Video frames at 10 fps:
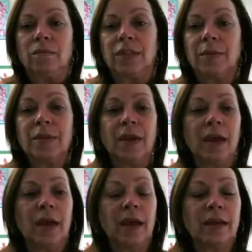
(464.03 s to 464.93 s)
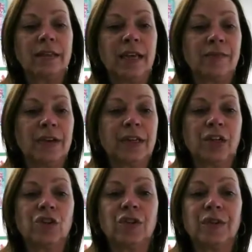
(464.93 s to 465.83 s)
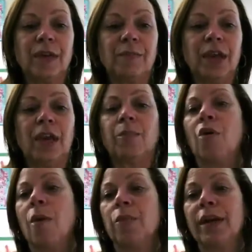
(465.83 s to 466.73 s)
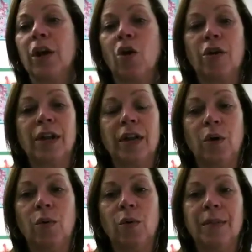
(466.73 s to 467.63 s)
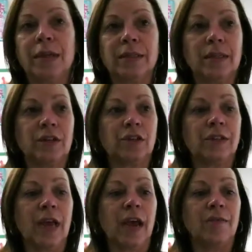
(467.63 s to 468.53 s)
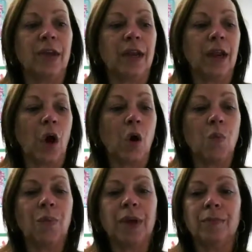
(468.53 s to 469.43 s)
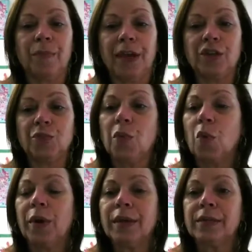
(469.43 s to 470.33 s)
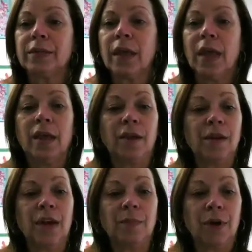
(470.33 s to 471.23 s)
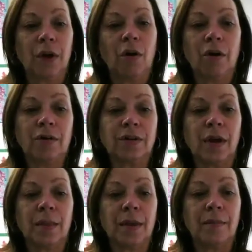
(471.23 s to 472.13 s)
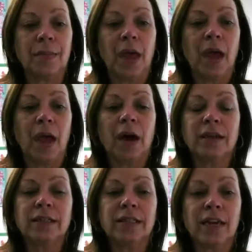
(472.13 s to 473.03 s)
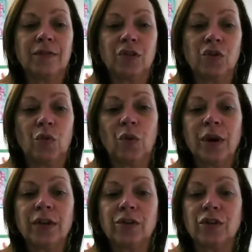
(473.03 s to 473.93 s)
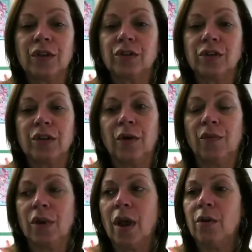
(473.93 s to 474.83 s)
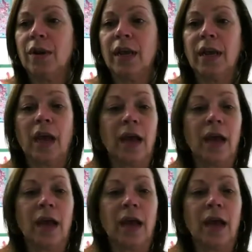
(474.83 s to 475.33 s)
Some of the unsafe conditions can be improperly guarded equipment, such as having open pinch points. You need to put guards on them. Unsafe storage, such as overloading.